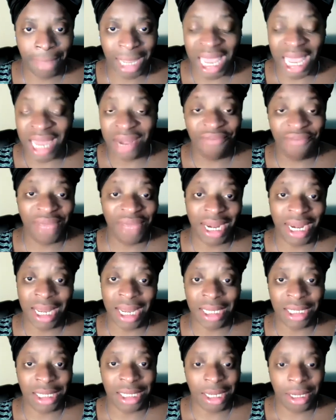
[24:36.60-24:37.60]

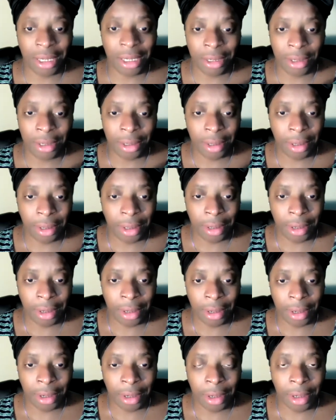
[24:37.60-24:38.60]
infinite,
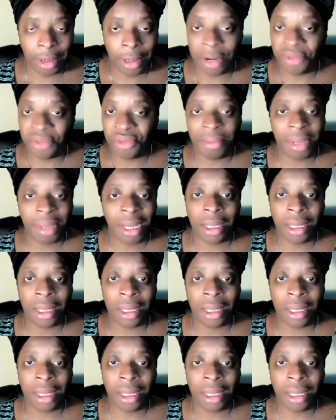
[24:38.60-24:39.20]
nothing but